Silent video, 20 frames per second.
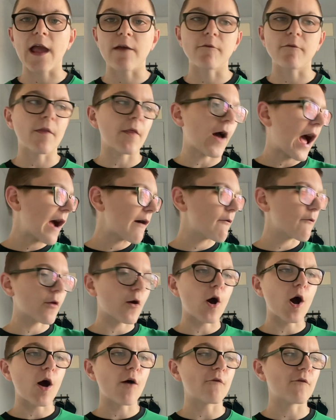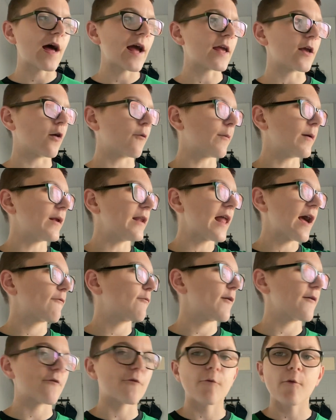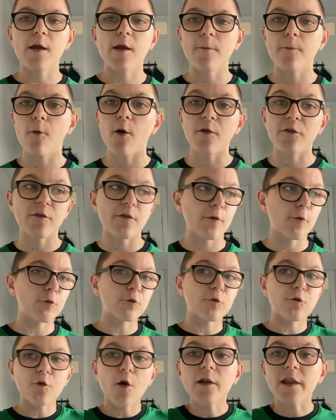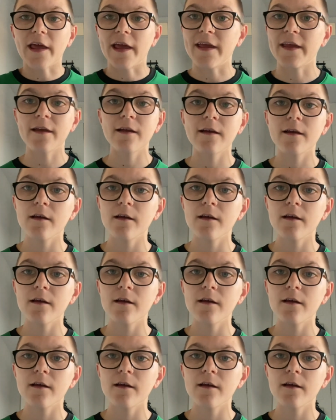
And then an hour and a half later we left with 3 points and all jolly.